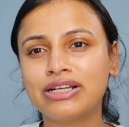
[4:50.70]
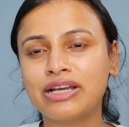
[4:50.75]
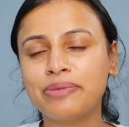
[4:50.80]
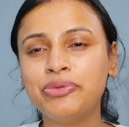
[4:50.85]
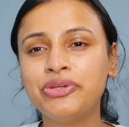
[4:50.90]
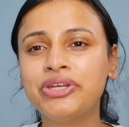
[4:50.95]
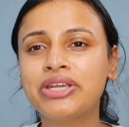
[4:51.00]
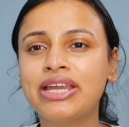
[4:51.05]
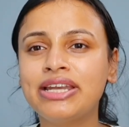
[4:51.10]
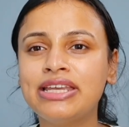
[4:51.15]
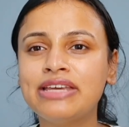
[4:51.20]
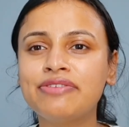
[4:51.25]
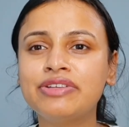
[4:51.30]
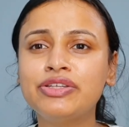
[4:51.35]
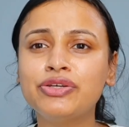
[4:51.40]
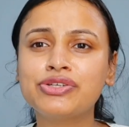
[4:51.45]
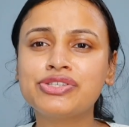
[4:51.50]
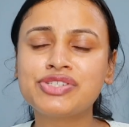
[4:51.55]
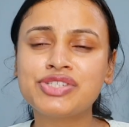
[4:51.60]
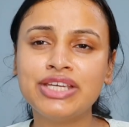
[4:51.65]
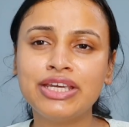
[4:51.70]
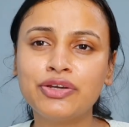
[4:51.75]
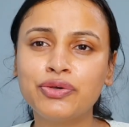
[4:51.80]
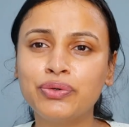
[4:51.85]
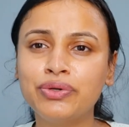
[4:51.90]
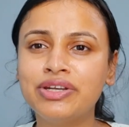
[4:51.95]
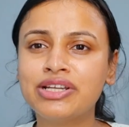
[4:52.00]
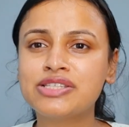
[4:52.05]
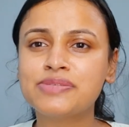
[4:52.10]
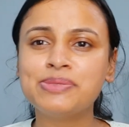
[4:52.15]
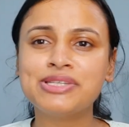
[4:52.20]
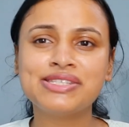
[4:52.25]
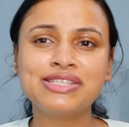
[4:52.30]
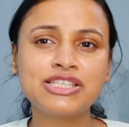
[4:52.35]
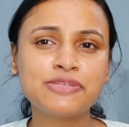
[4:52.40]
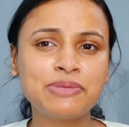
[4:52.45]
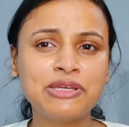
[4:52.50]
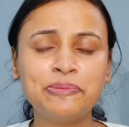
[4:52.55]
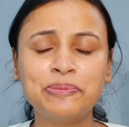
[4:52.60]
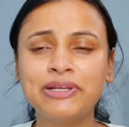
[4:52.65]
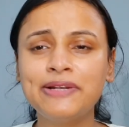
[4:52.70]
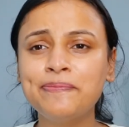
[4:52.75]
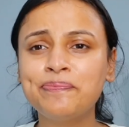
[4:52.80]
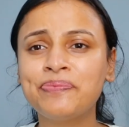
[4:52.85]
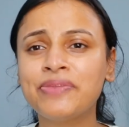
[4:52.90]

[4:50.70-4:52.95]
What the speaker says: communicating with your stakeholders, business people.